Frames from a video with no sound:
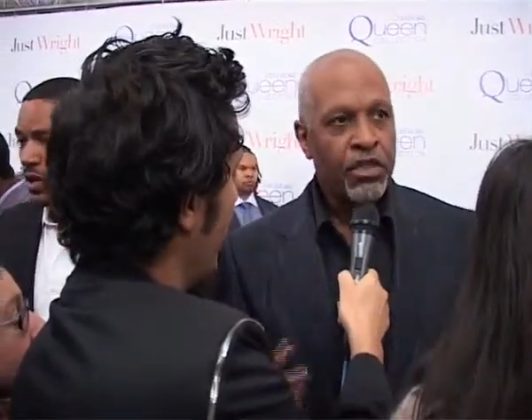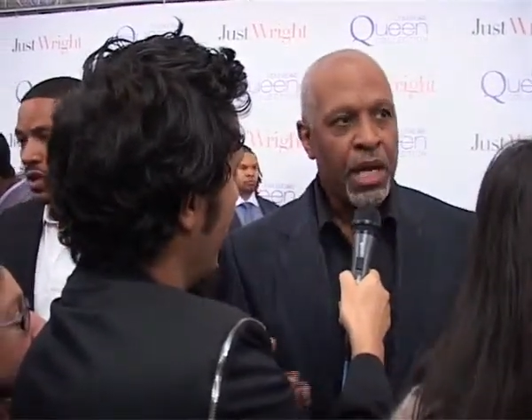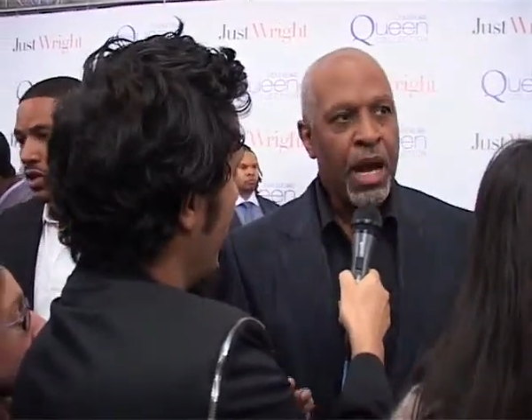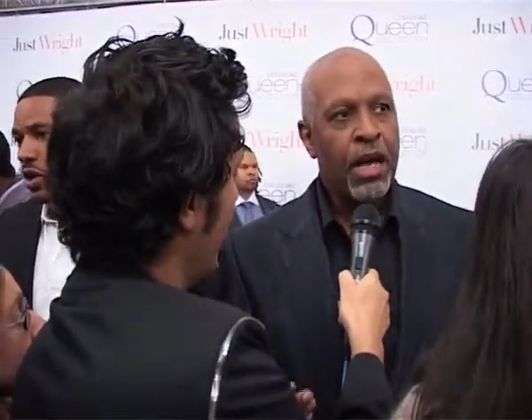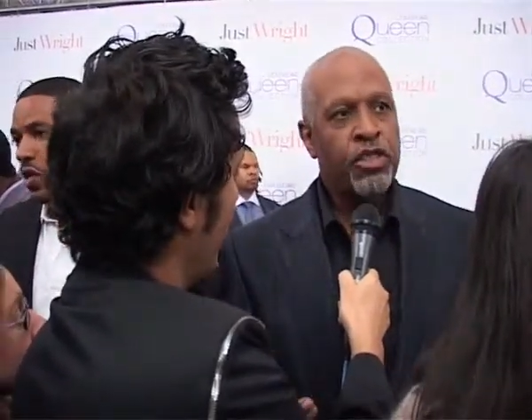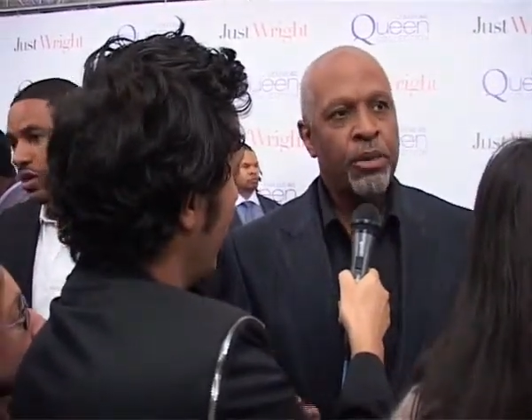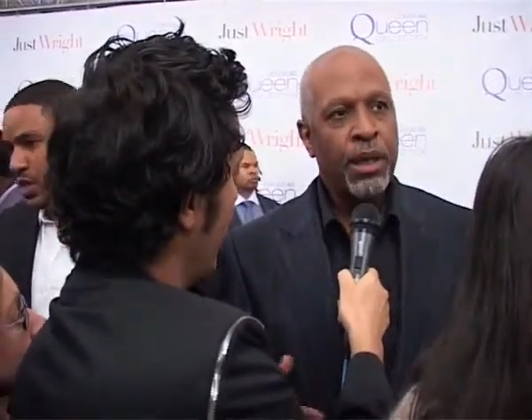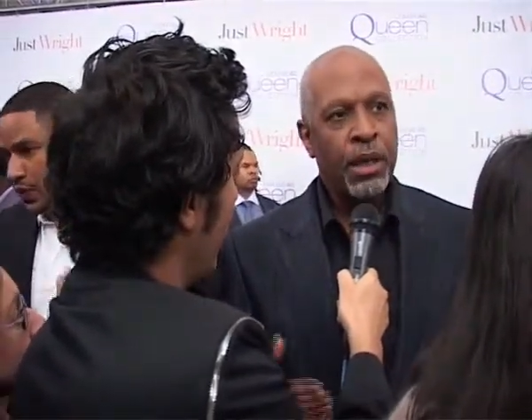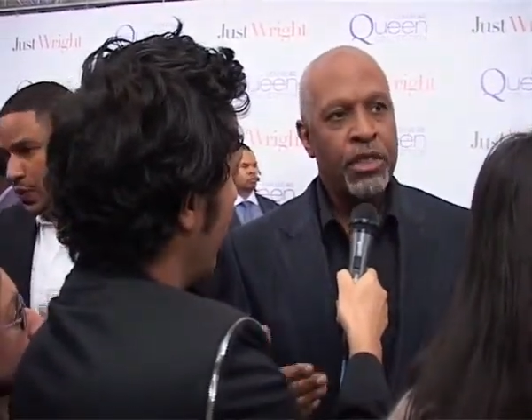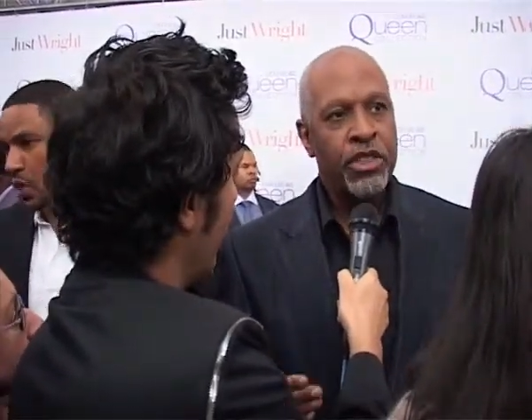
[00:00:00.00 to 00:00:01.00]
she hires you
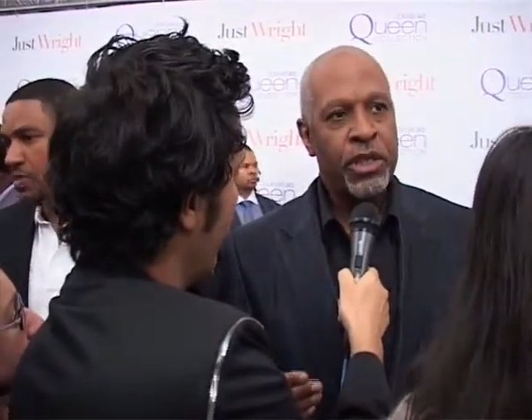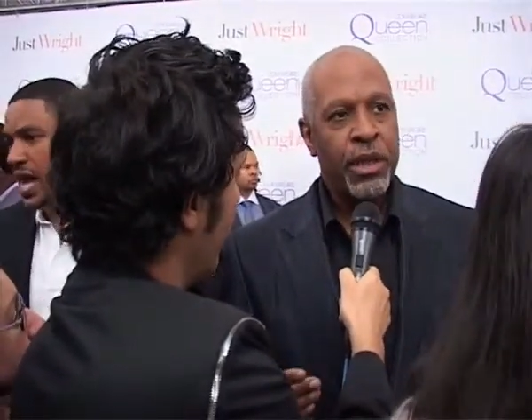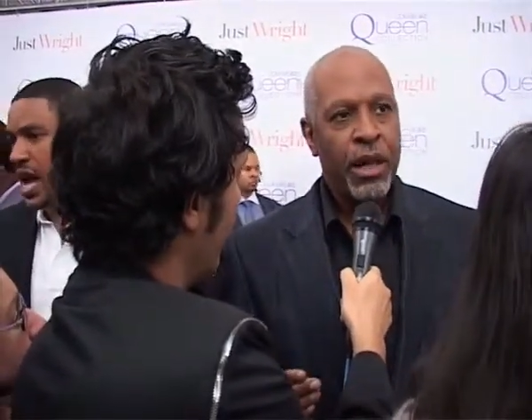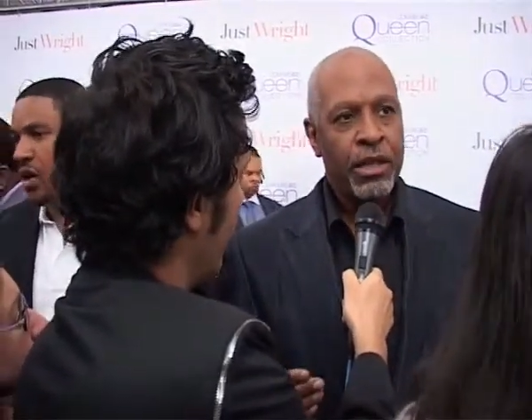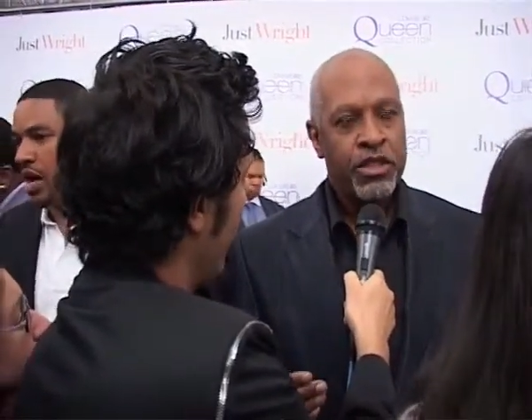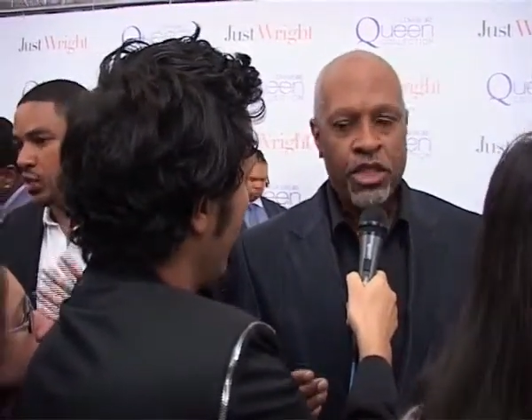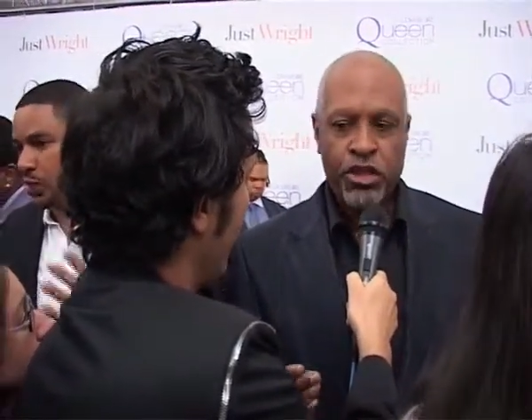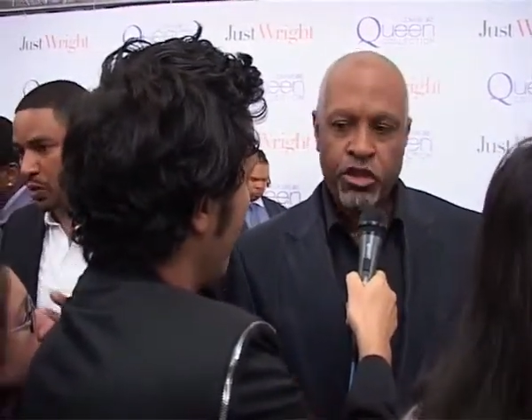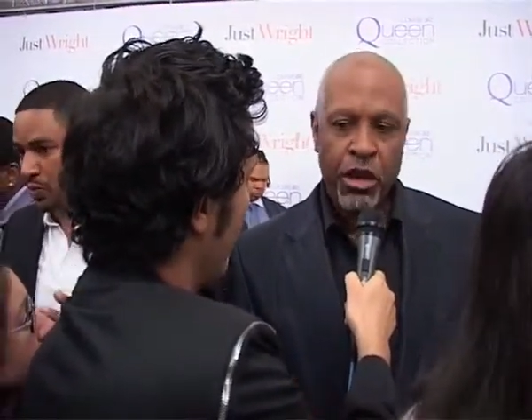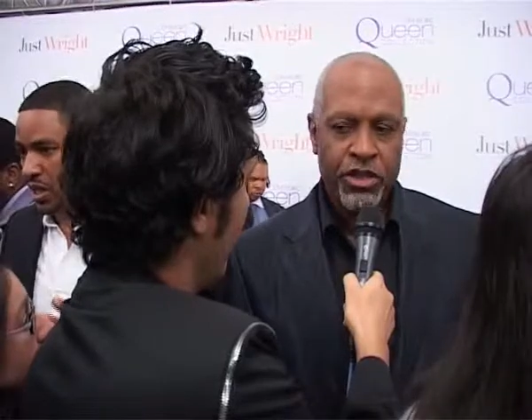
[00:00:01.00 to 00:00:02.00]
because she she
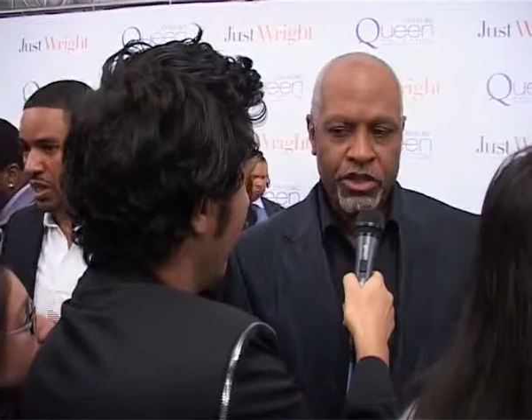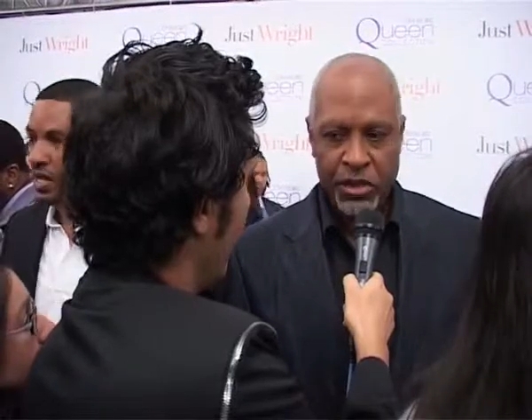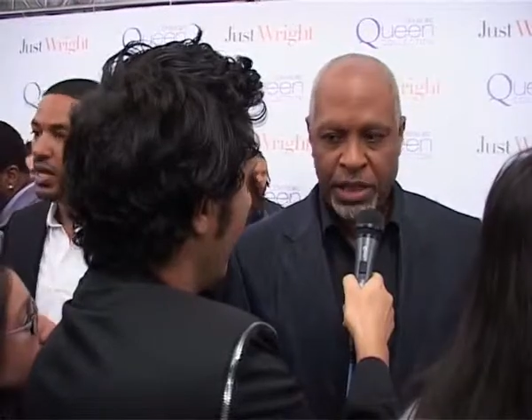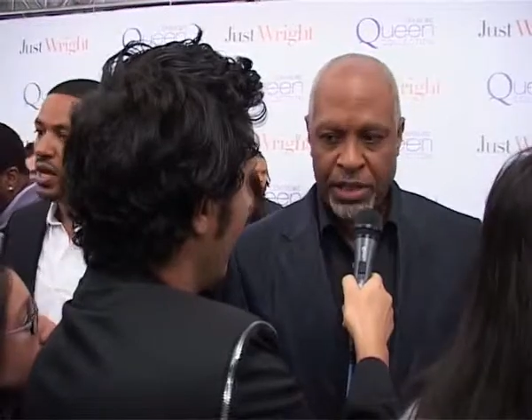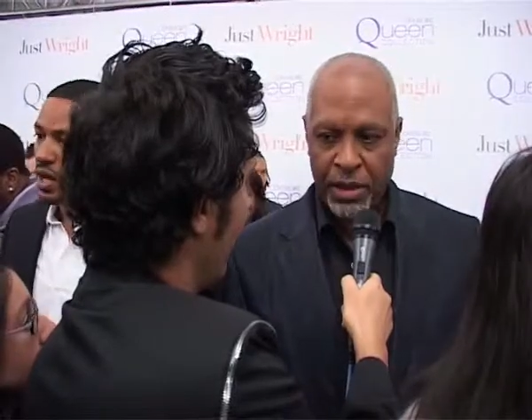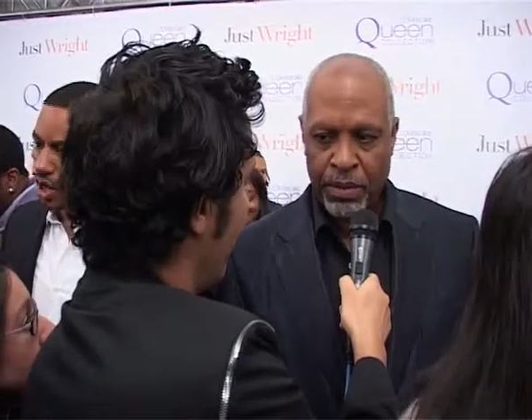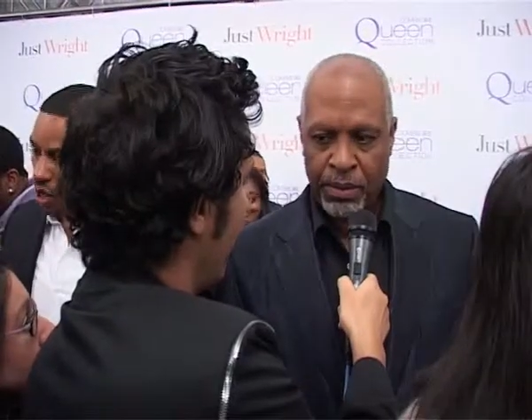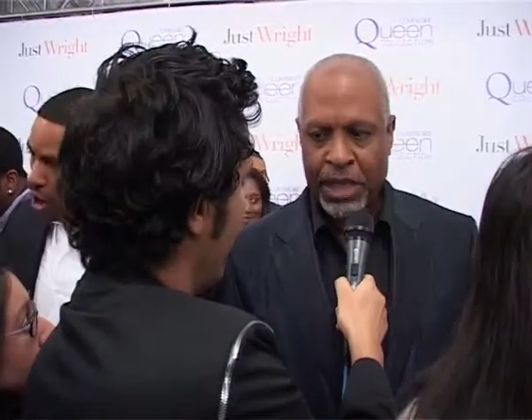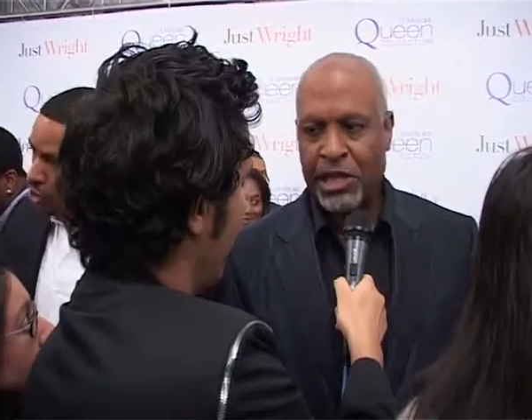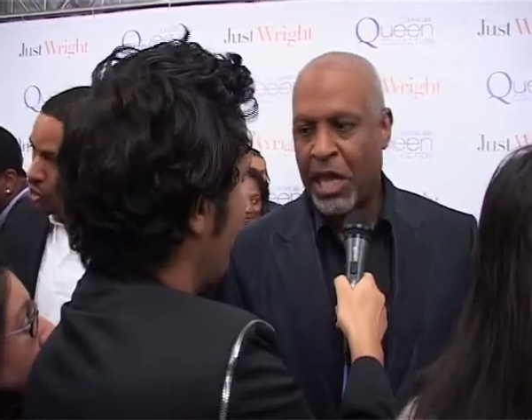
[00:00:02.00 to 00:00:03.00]
trusts you as a
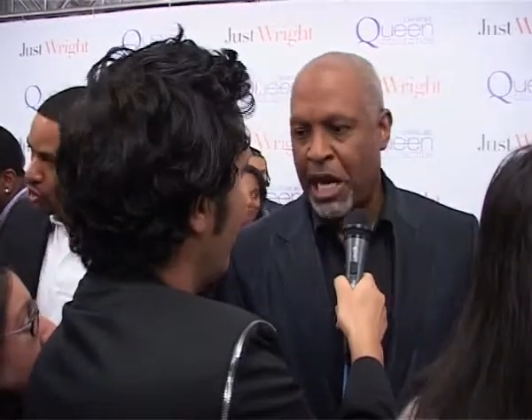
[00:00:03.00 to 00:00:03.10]
as an